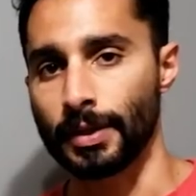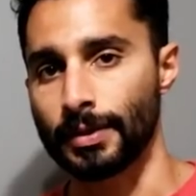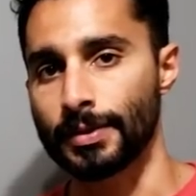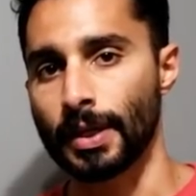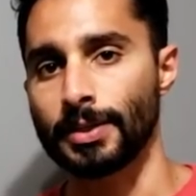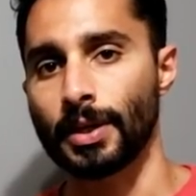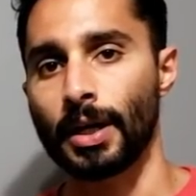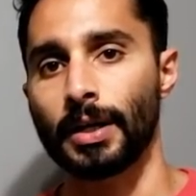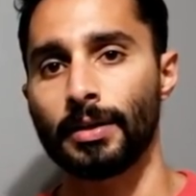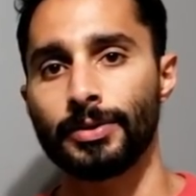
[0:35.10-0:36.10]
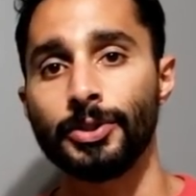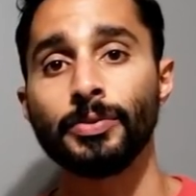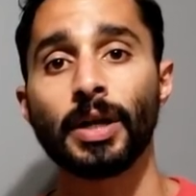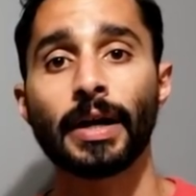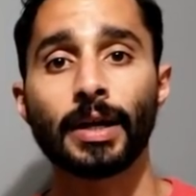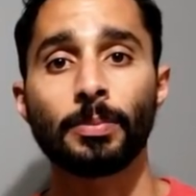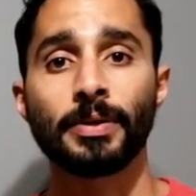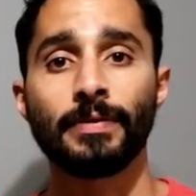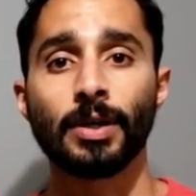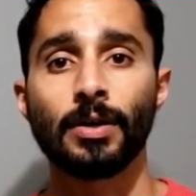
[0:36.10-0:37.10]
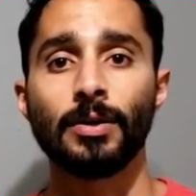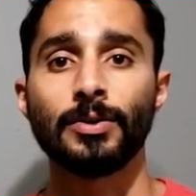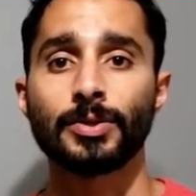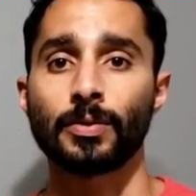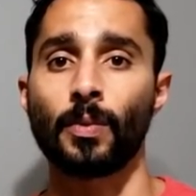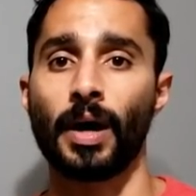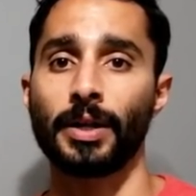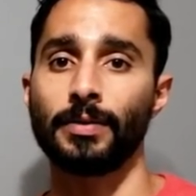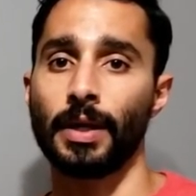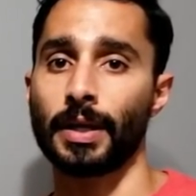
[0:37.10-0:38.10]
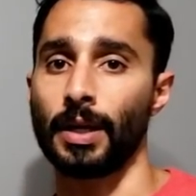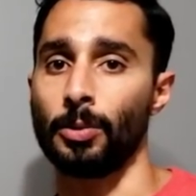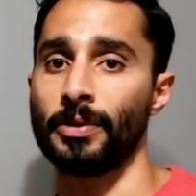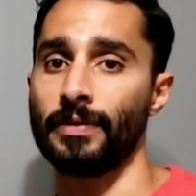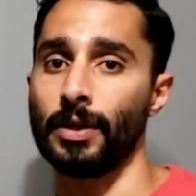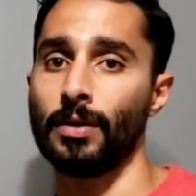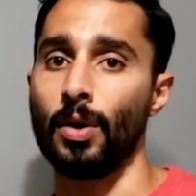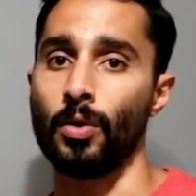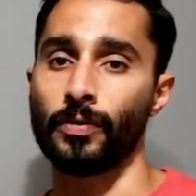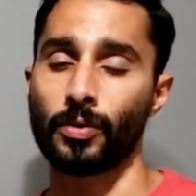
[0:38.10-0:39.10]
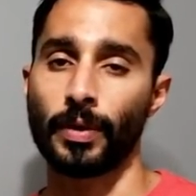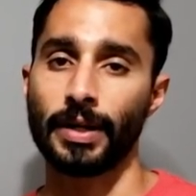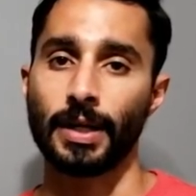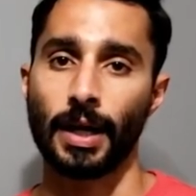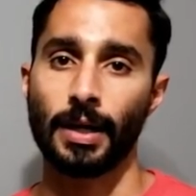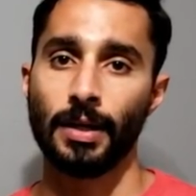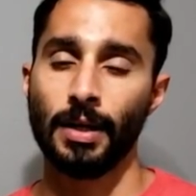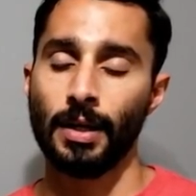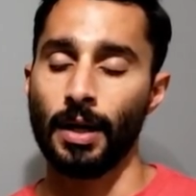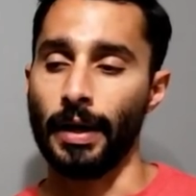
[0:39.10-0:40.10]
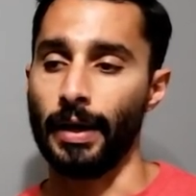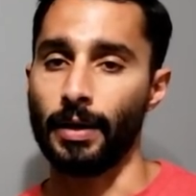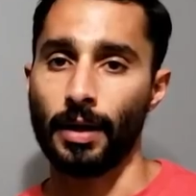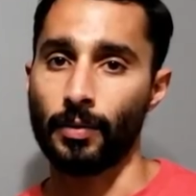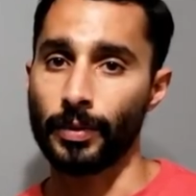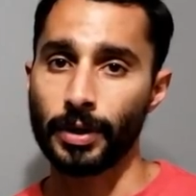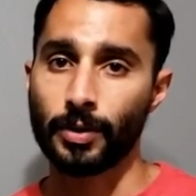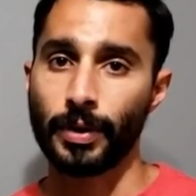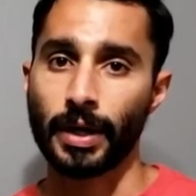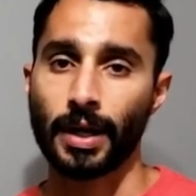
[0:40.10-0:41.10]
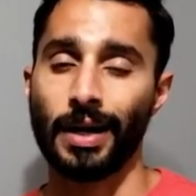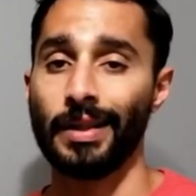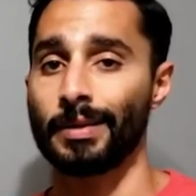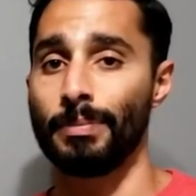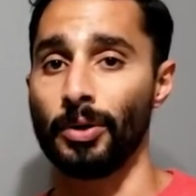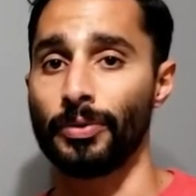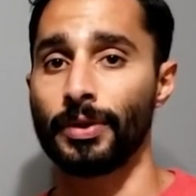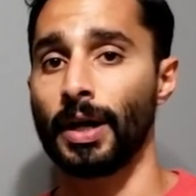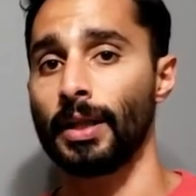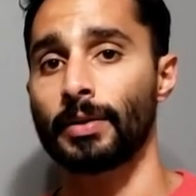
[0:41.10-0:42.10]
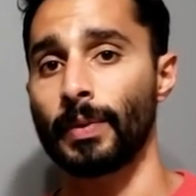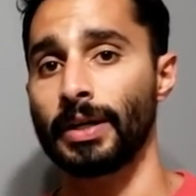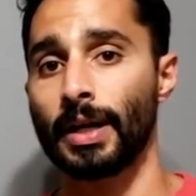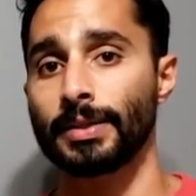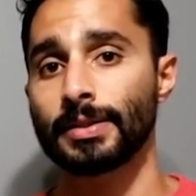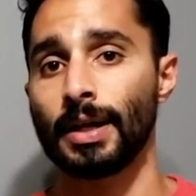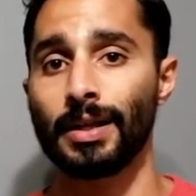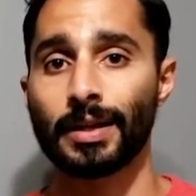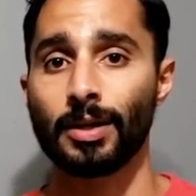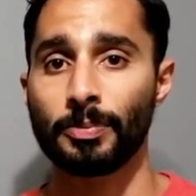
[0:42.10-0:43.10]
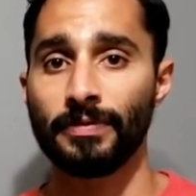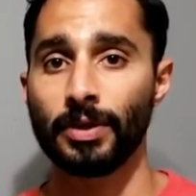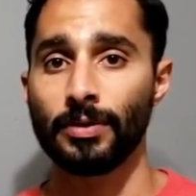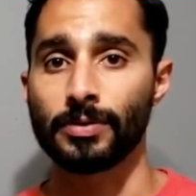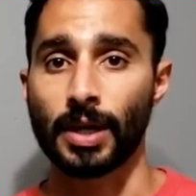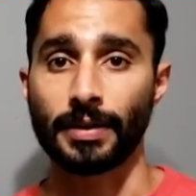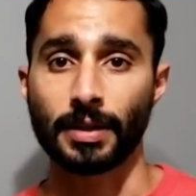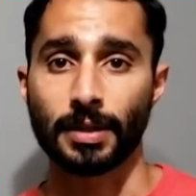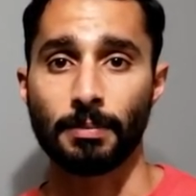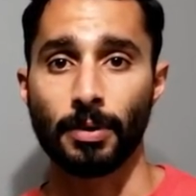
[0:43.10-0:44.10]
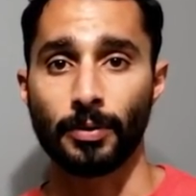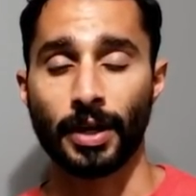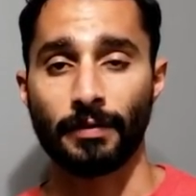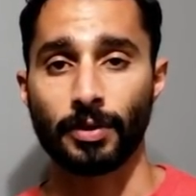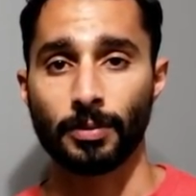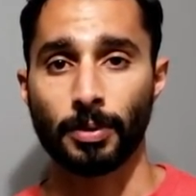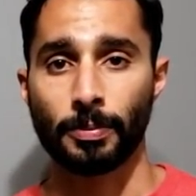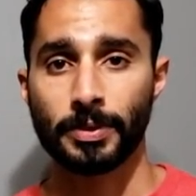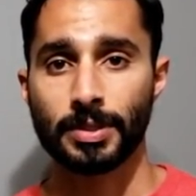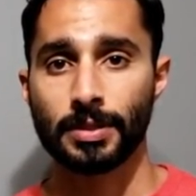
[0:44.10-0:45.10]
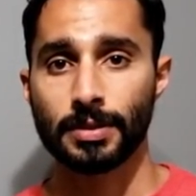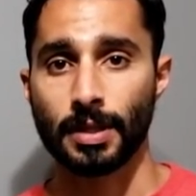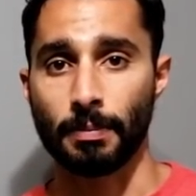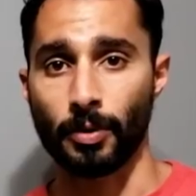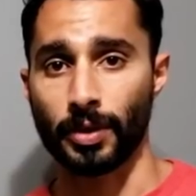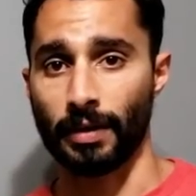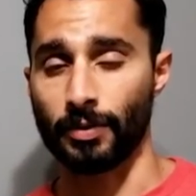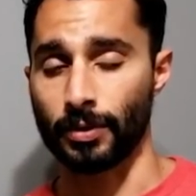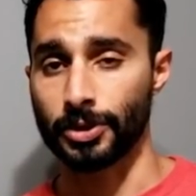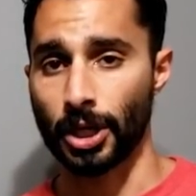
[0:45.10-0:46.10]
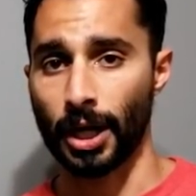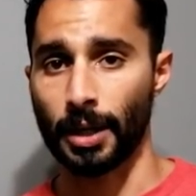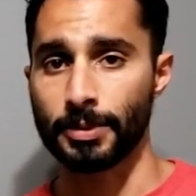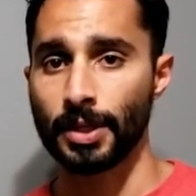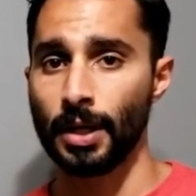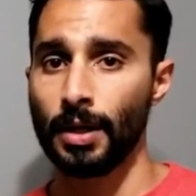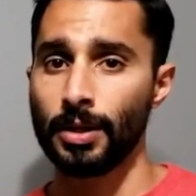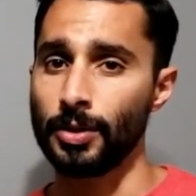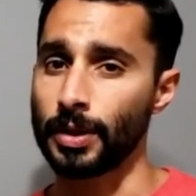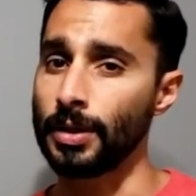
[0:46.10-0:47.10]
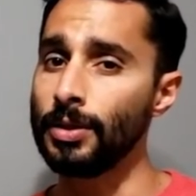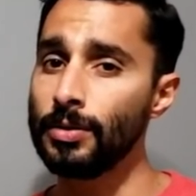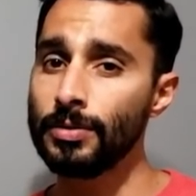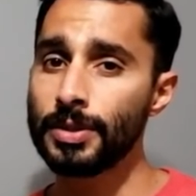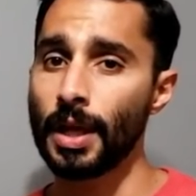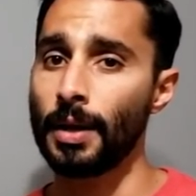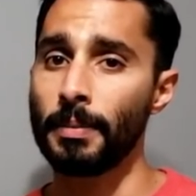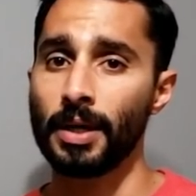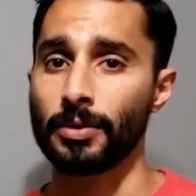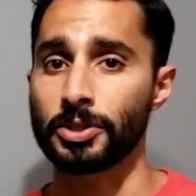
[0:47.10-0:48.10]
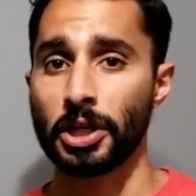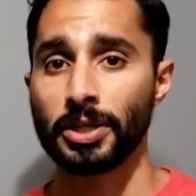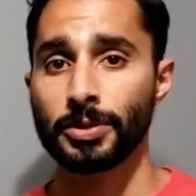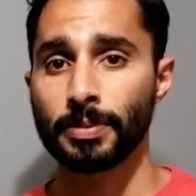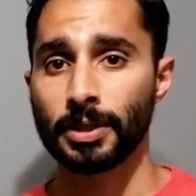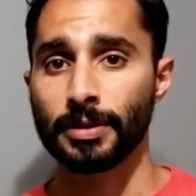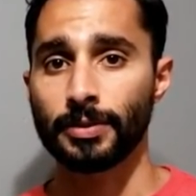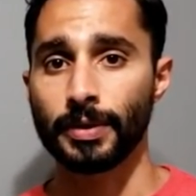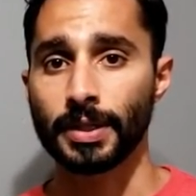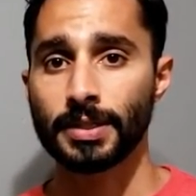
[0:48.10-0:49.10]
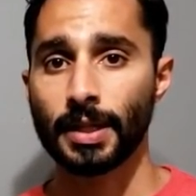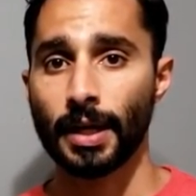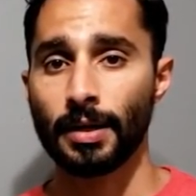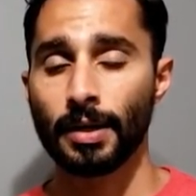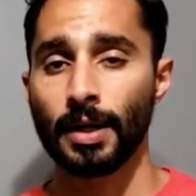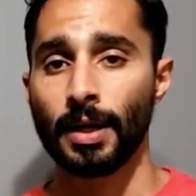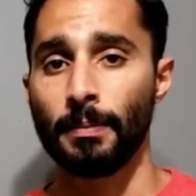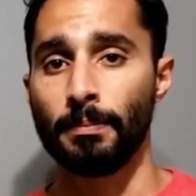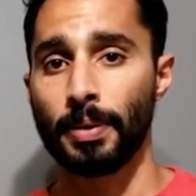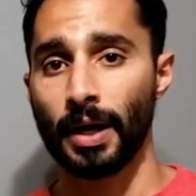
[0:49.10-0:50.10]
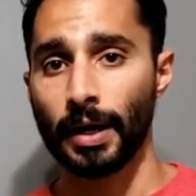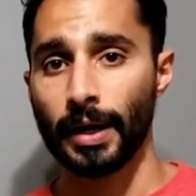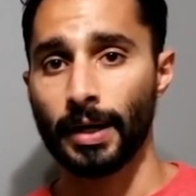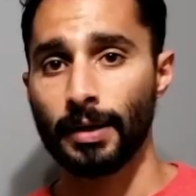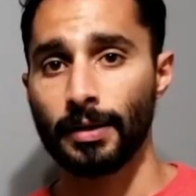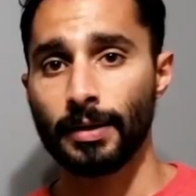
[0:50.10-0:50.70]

is, hey Jon, do you like LPVOs or why do you like an LPVO over a red dot? And and really quick, I like both. I like red dots. I like LPVOs. I think they both have their purposes. They both have their jobs. You can use them interchangeably to an extent, but